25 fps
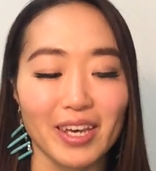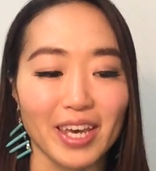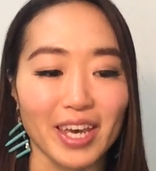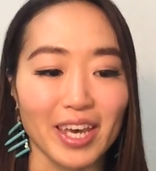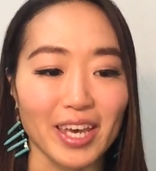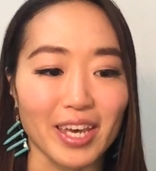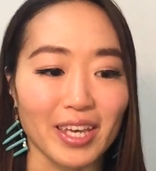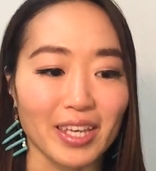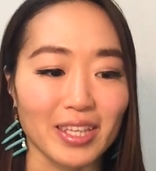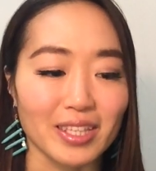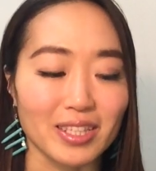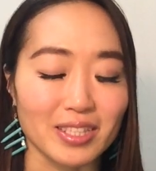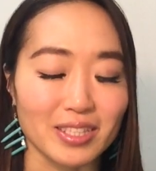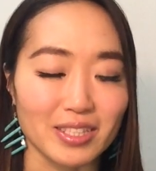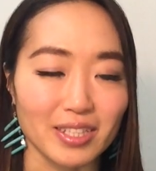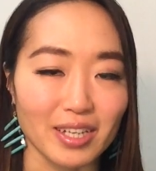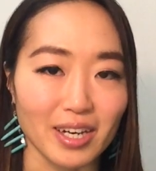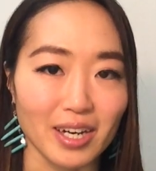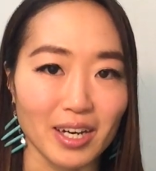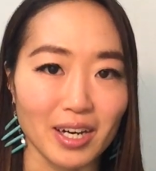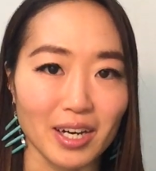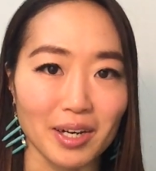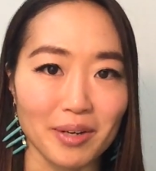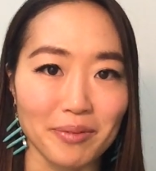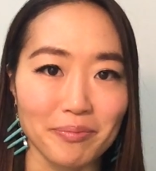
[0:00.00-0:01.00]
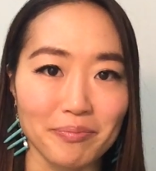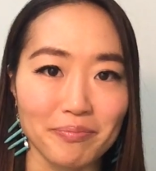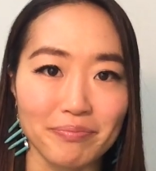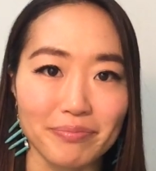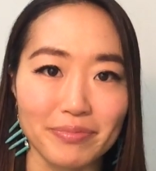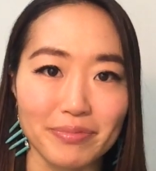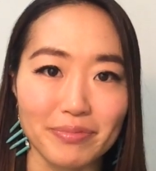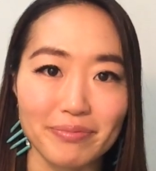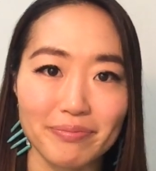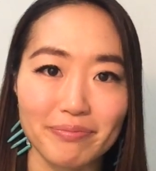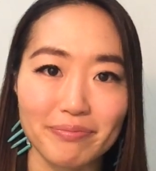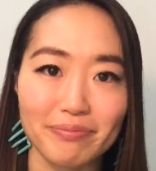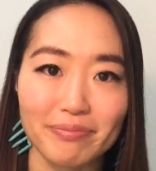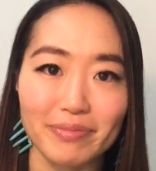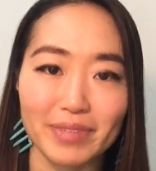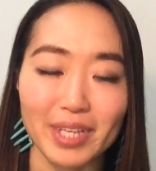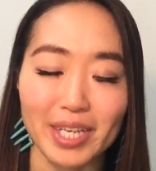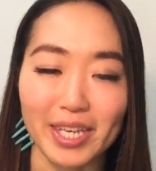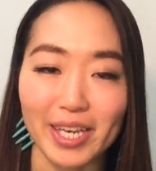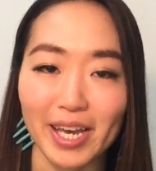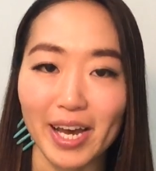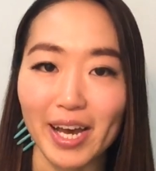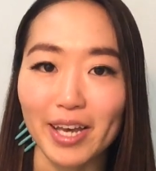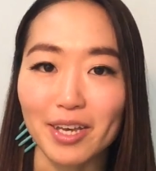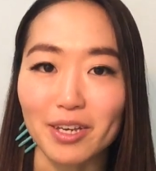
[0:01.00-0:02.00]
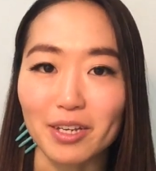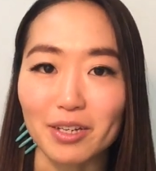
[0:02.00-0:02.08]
And yeah,